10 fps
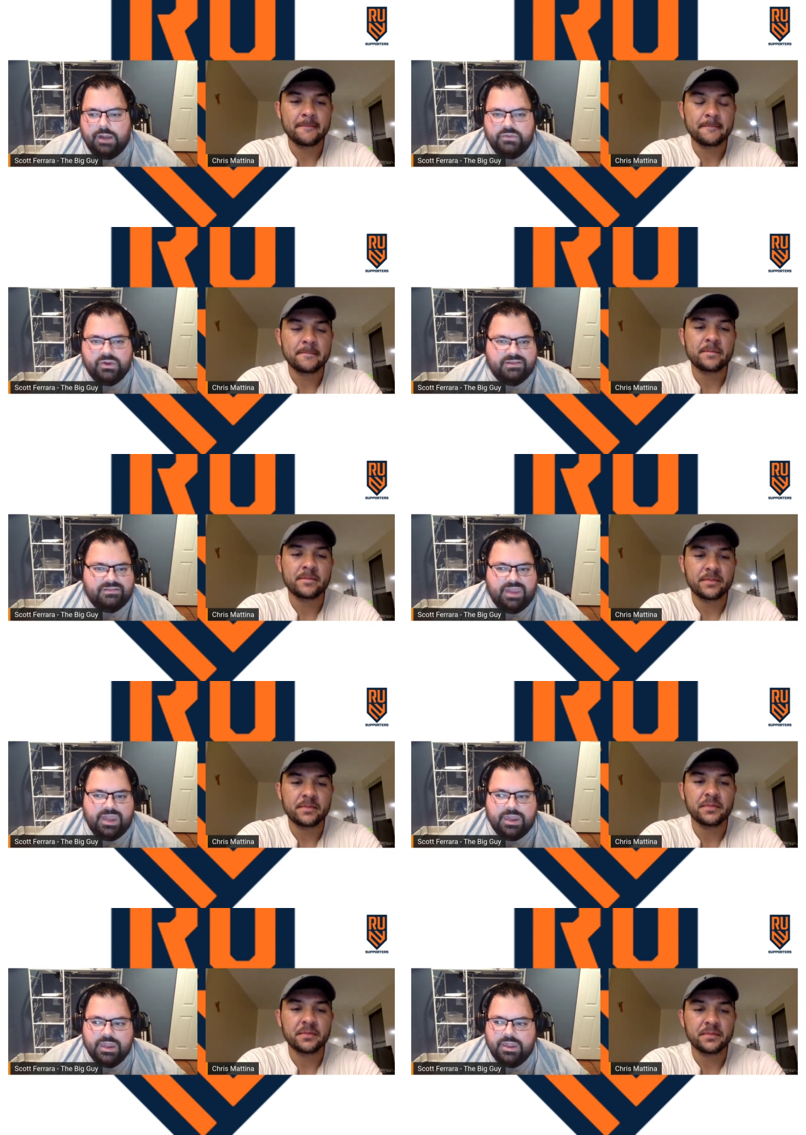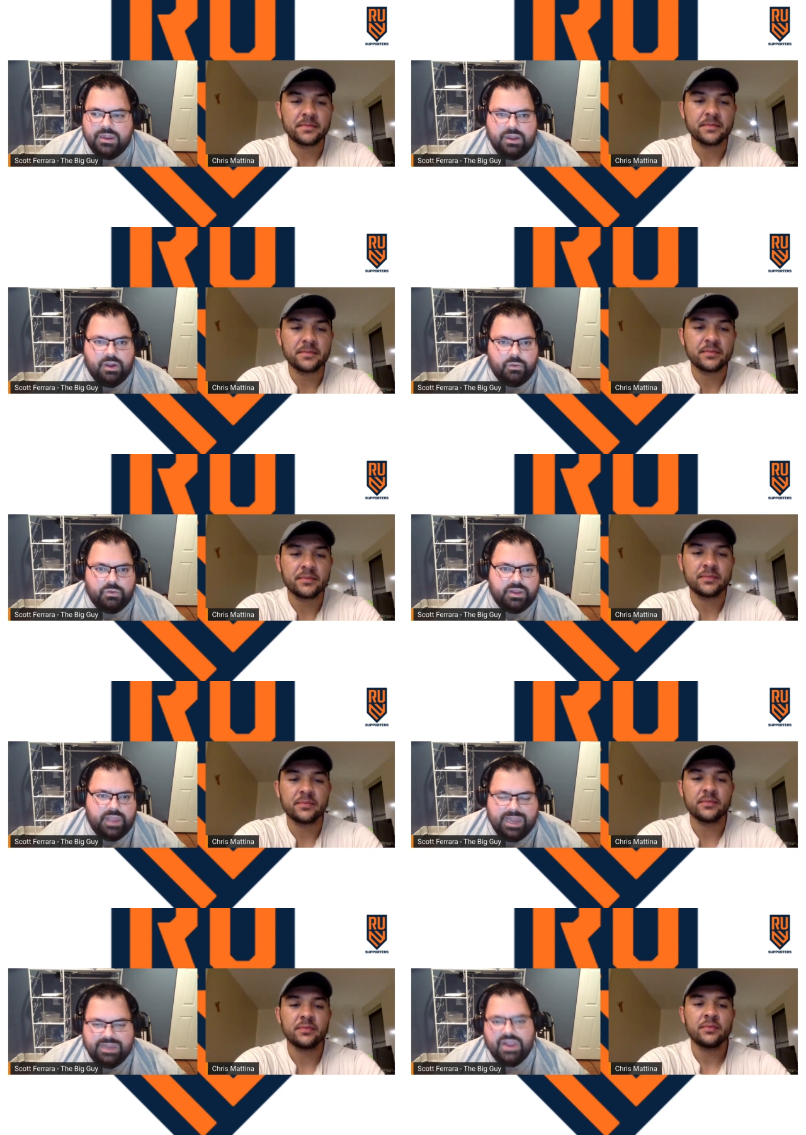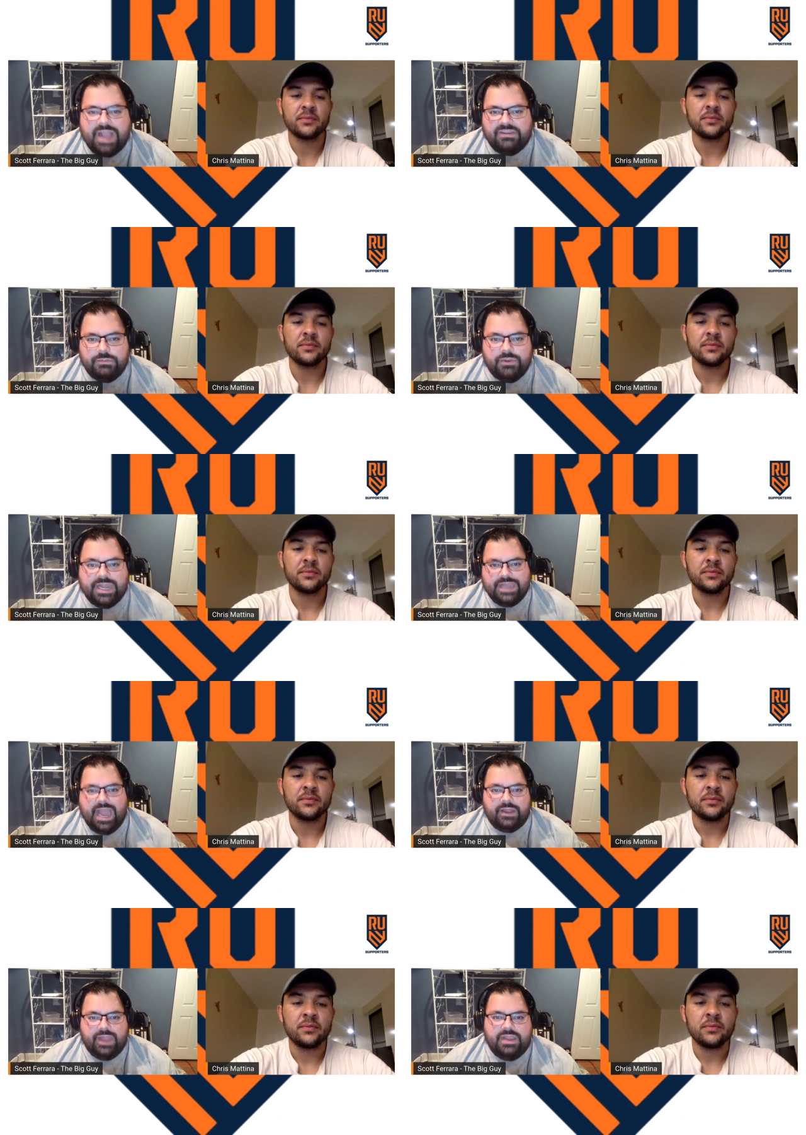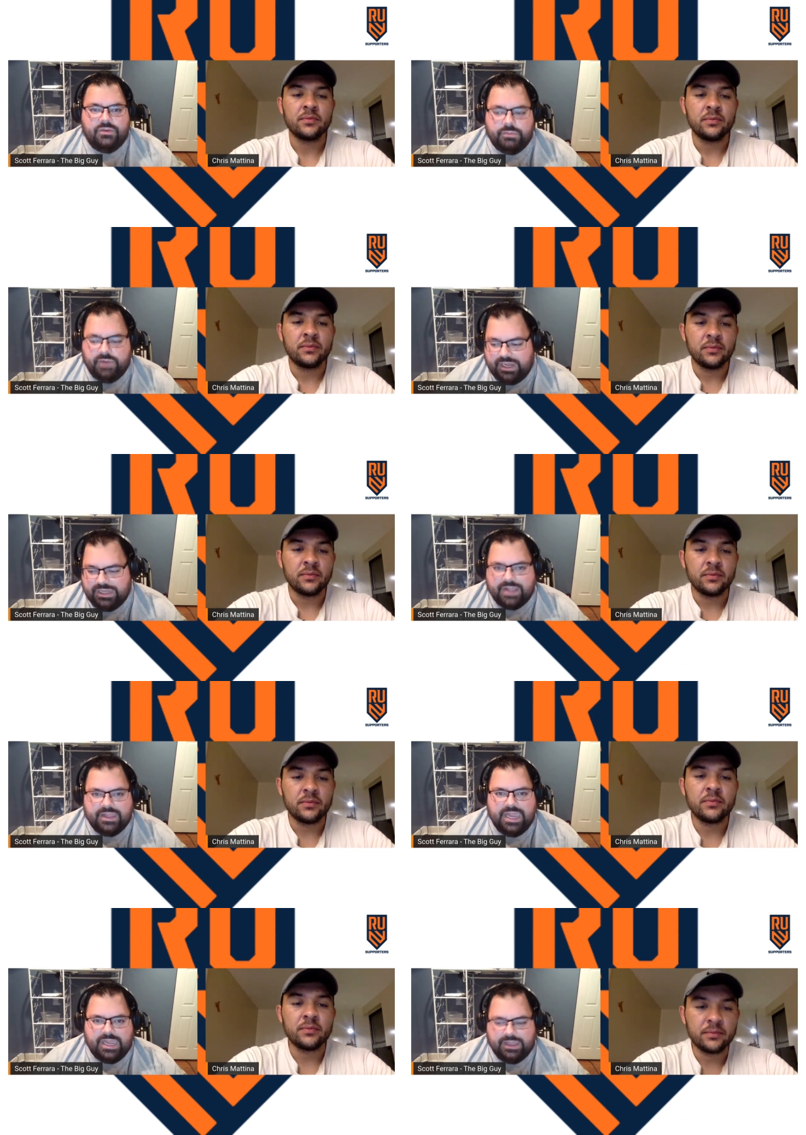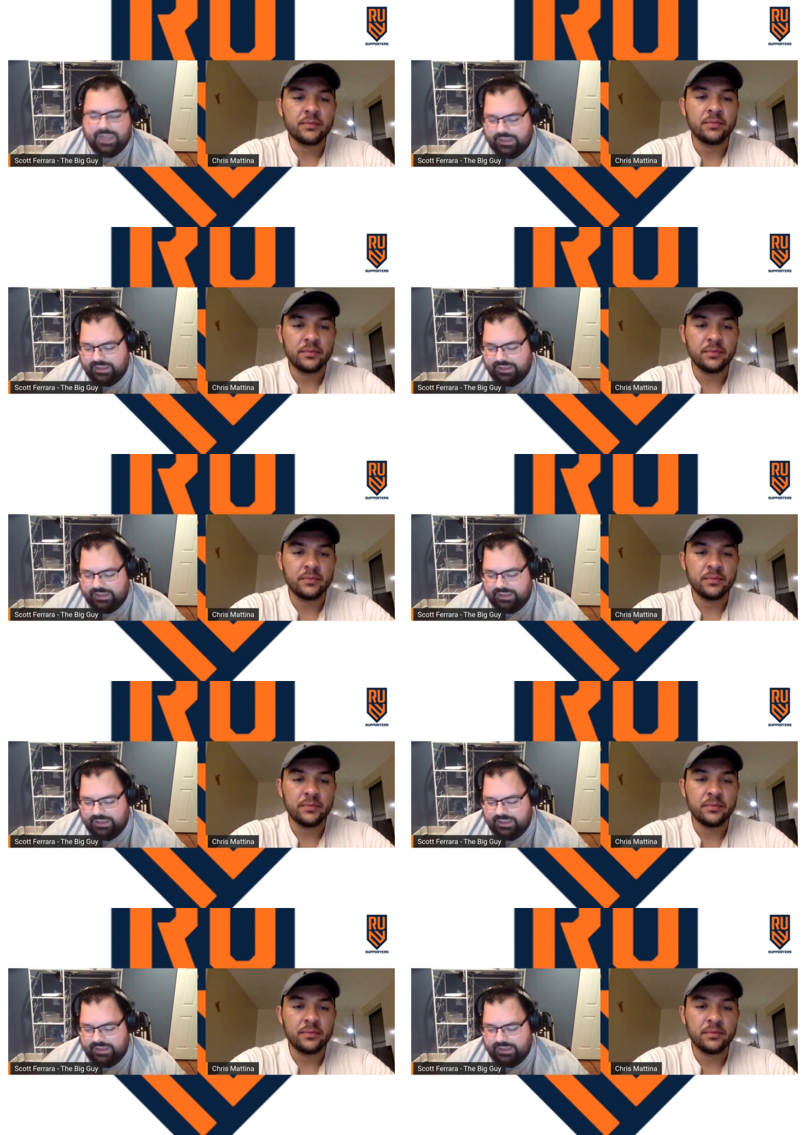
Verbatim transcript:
Speaker 1: Um, you can see you know, and you actually break it down like you were breaking down the kicking.